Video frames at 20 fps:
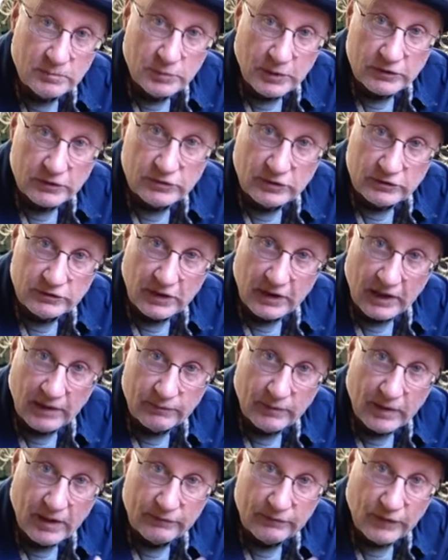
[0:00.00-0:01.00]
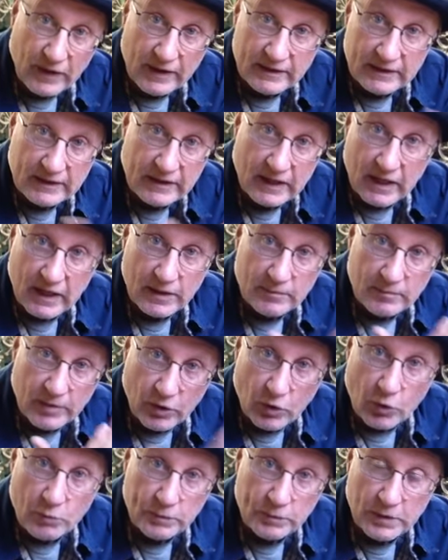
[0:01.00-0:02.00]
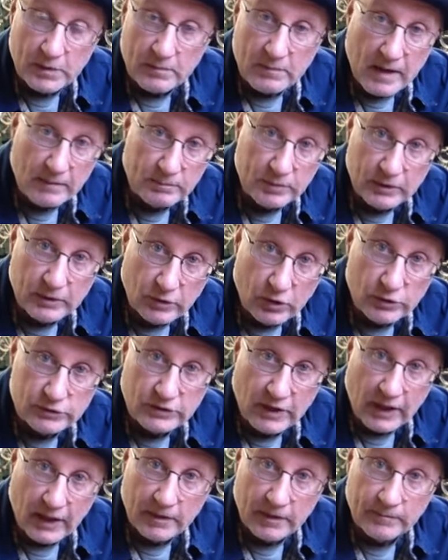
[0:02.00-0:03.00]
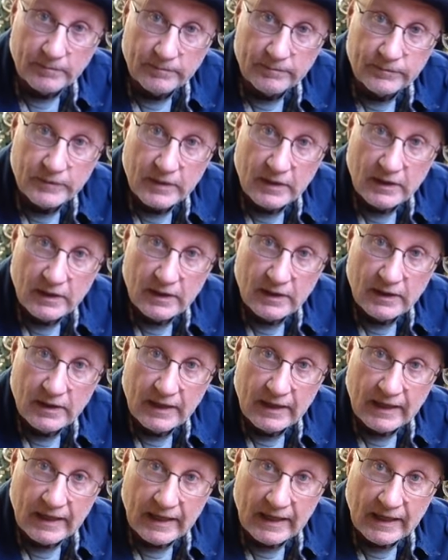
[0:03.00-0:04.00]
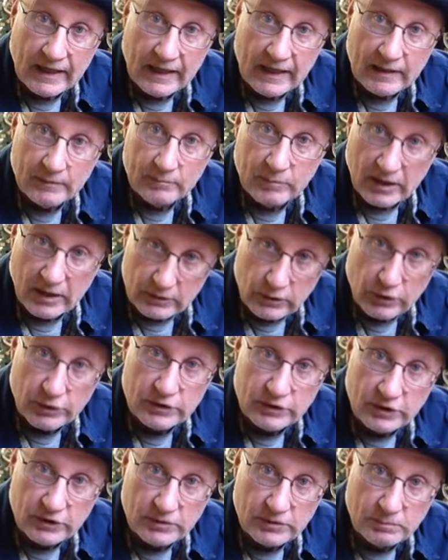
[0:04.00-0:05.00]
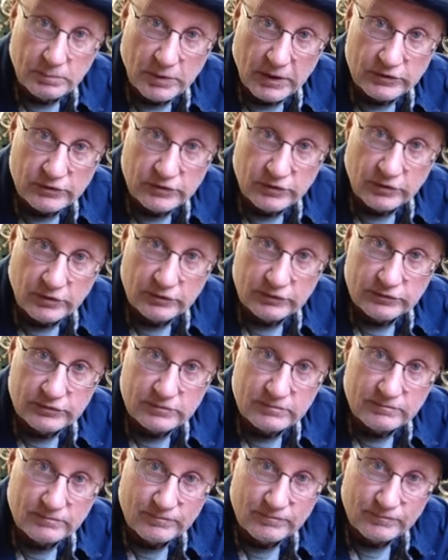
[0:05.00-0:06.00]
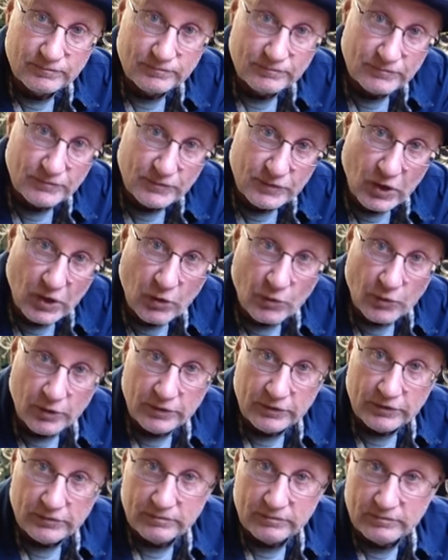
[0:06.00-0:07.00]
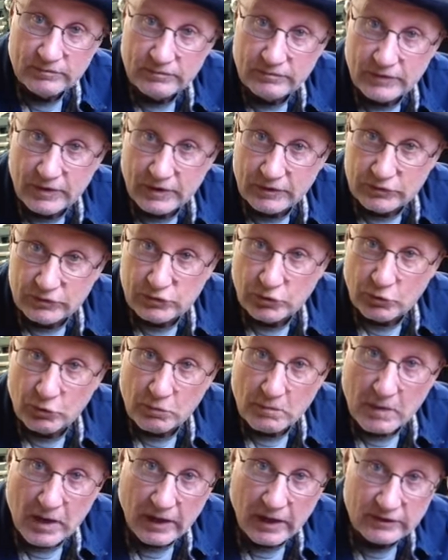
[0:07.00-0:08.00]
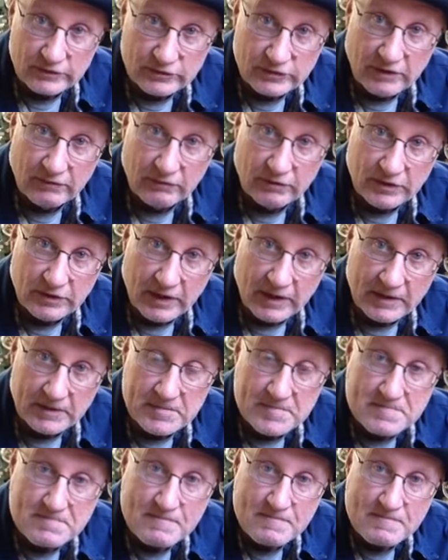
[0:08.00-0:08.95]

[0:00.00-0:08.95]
pictures, and I finally got them and opened them up and looked at them. And by looking at the pictures, knowing the tool marks and everything,